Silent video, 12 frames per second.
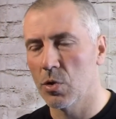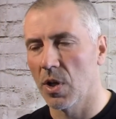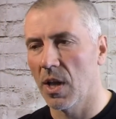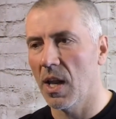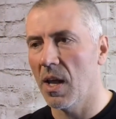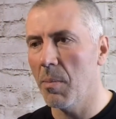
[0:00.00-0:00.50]

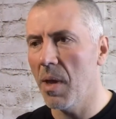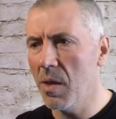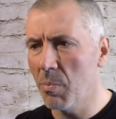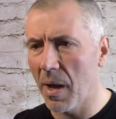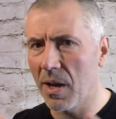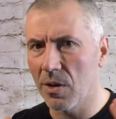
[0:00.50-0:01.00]
And I made
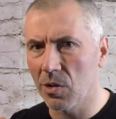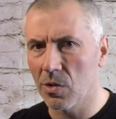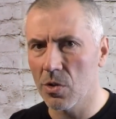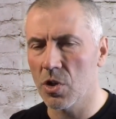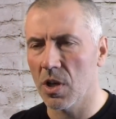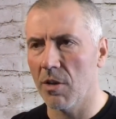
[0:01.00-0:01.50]
my
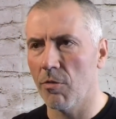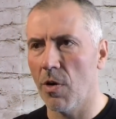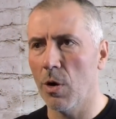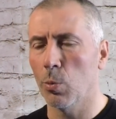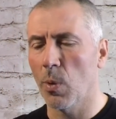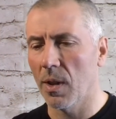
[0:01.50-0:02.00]
research and I
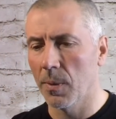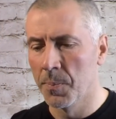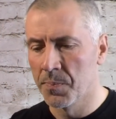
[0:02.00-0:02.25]
found one